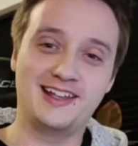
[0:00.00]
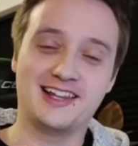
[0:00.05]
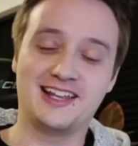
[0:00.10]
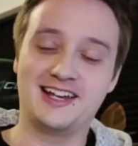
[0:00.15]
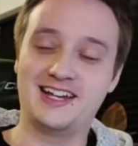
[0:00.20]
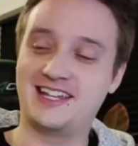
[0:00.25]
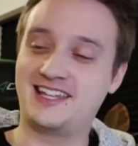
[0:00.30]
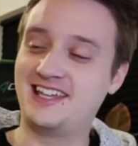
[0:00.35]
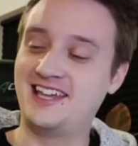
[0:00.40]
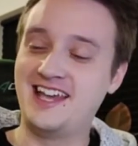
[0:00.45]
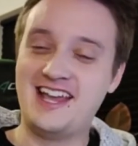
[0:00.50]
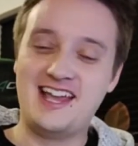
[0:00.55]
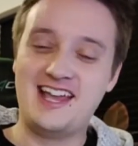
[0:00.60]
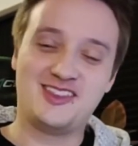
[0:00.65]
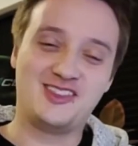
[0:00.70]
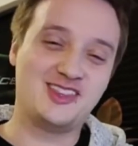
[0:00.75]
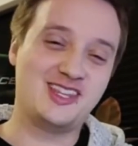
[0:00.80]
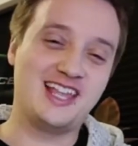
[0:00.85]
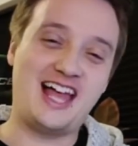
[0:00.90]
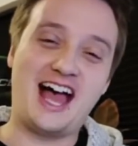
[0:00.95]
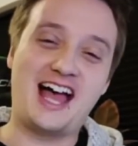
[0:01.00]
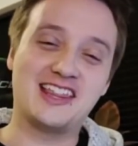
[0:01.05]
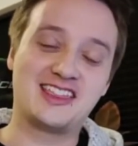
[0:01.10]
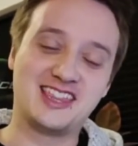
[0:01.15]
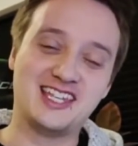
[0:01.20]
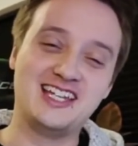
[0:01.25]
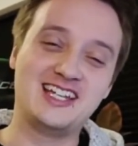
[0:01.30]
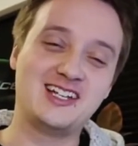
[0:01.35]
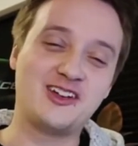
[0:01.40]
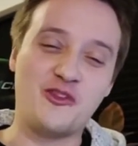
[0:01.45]
Like, I
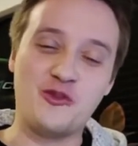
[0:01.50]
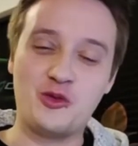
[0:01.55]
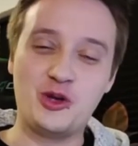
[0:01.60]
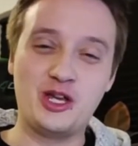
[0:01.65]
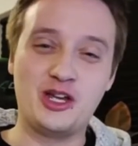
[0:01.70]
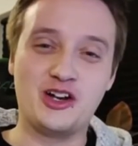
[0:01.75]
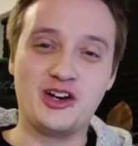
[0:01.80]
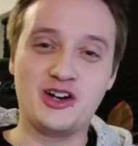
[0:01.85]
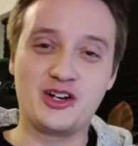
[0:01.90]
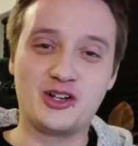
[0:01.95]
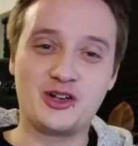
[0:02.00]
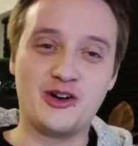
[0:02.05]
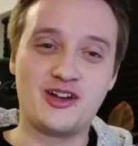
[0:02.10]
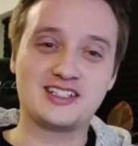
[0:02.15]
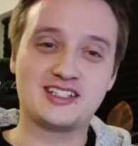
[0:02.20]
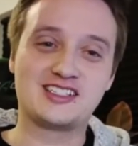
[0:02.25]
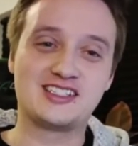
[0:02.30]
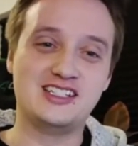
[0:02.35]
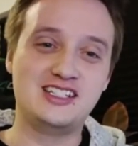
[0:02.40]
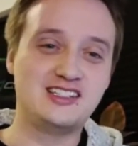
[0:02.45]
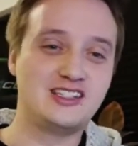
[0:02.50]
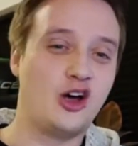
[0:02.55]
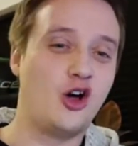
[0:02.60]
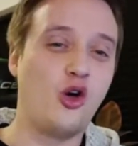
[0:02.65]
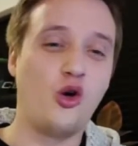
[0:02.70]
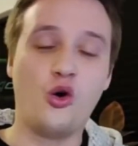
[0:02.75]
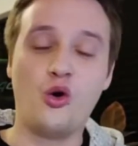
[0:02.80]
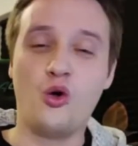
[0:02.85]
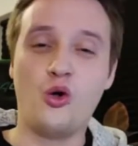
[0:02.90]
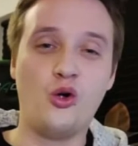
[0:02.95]
think we are gonna see the
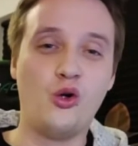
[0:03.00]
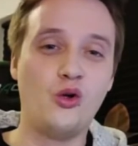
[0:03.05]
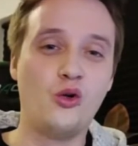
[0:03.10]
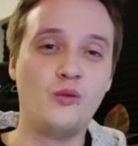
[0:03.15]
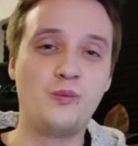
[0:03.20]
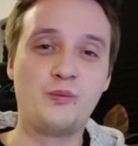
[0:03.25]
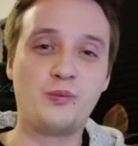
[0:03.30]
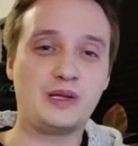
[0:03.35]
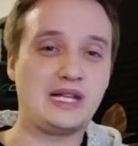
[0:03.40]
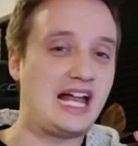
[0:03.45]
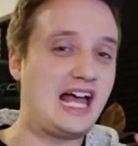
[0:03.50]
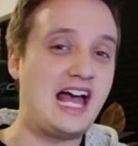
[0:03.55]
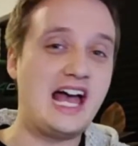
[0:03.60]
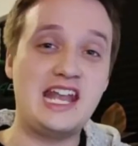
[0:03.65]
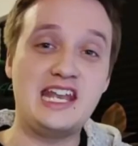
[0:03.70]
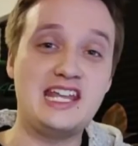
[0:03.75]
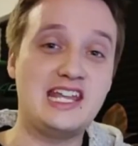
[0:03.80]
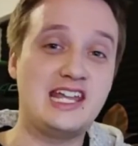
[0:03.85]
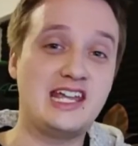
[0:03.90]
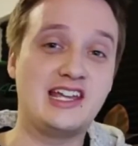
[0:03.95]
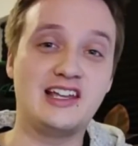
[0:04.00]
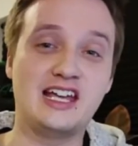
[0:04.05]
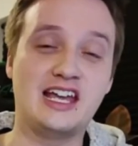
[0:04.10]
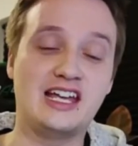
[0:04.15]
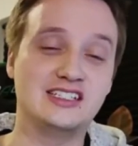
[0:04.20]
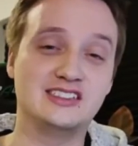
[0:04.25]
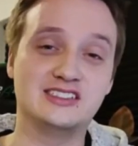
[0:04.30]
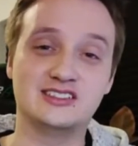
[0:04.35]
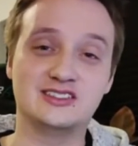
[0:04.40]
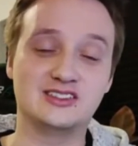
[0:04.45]
whole planning
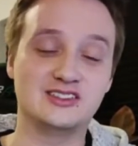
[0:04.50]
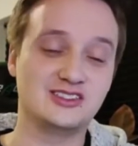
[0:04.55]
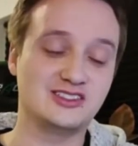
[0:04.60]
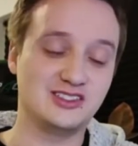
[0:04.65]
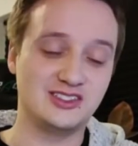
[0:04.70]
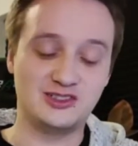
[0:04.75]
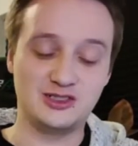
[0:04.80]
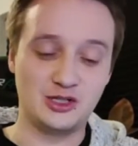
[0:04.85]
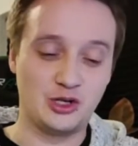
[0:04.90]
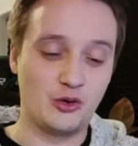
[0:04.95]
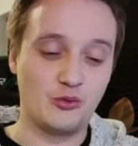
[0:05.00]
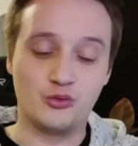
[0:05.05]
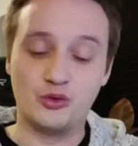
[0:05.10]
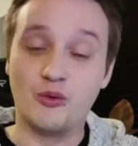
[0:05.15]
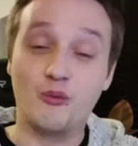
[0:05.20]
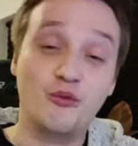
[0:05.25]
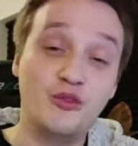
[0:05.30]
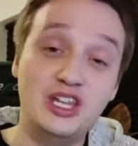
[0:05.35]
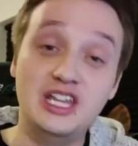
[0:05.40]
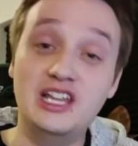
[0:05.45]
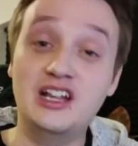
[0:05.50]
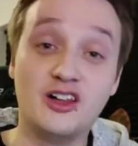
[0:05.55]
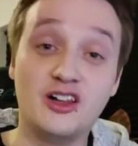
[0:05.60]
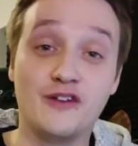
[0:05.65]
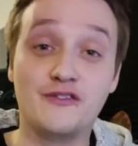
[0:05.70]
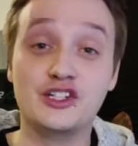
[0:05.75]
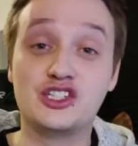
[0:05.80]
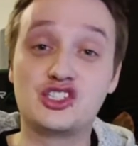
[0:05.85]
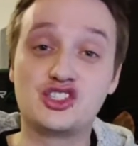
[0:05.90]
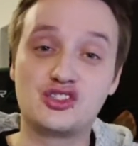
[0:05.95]
and you know reveal
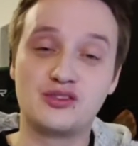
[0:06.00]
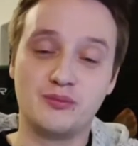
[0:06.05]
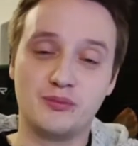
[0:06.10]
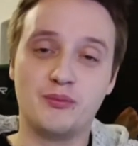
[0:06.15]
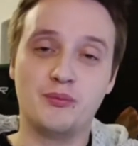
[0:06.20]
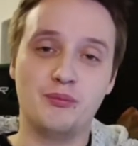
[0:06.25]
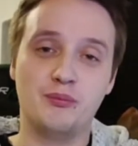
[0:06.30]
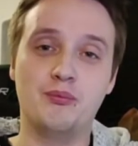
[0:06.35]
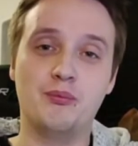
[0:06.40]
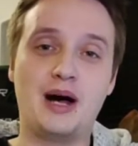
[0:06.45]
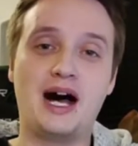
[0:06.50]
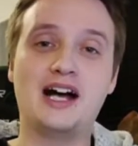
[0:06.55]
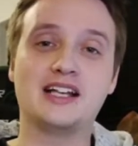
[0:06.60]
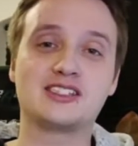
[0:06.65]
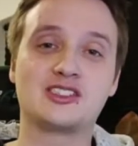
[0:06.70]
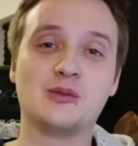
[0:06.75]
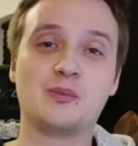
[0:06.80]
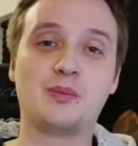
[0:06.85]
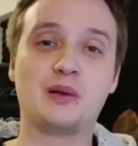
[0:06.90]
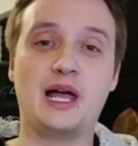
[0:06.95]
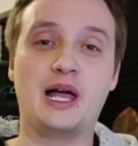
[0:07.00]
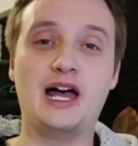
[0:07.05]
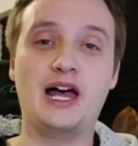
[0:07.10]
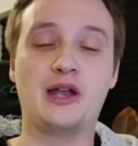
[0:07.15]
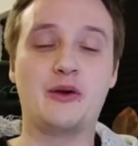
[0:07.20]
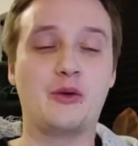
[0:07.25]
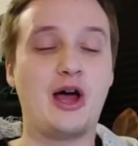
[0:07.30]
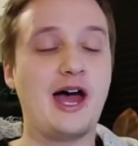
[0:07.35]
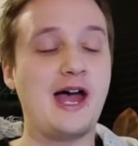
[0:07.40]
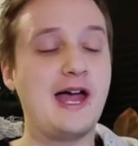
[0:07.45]
of his master
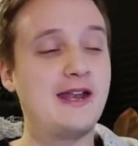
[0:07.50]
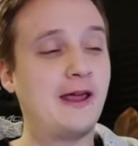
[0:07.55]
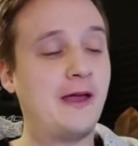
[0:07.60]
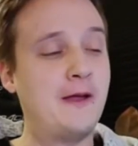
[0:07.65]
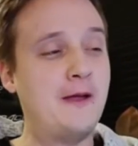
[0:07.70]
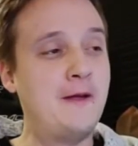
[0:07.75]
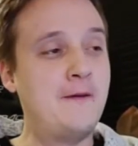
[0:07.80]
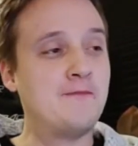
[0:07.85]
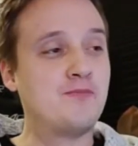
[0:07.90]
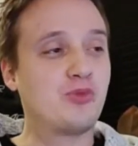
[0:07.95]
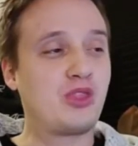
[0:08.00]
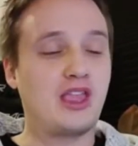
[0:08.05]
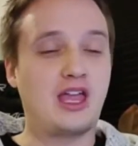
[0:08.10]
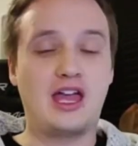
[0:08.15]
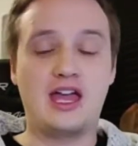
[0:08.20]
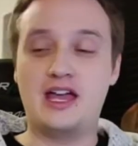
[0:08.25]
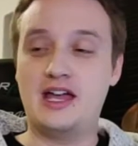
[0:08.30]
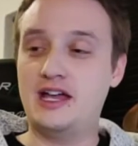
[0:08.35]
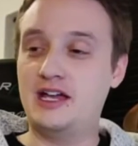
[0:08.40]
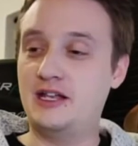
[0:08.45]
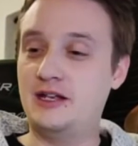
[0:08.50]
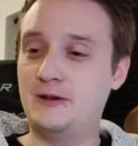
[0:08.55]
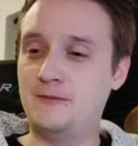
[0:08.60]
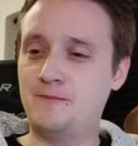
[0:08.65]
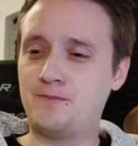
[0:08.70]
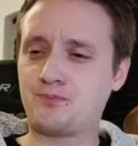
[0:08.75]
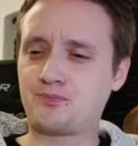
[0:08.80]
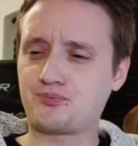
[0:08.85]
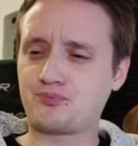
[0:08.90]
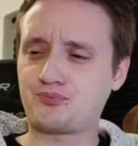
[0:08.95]
plan, right?
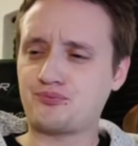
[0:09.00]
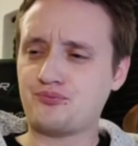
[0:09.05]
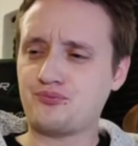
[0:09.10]
And